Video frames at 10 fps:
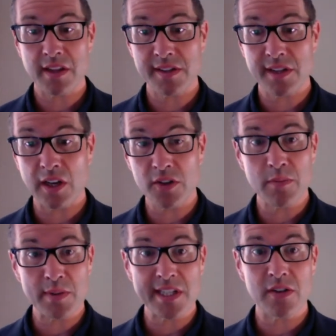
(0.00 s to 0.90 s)
There's a lot
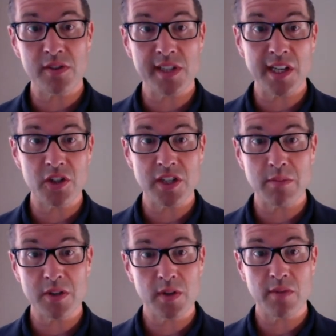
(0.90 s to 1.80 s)
of potential synergy
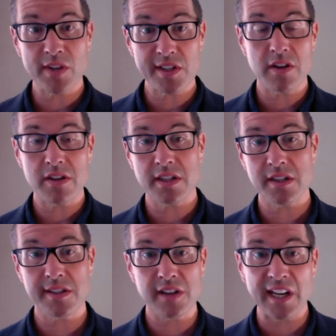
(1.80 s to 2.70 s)
between research
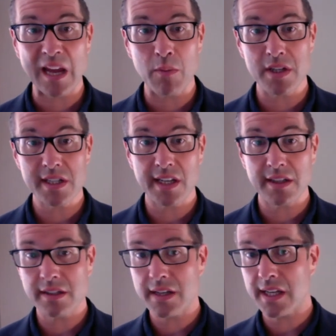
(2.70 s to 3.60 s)
into sign language and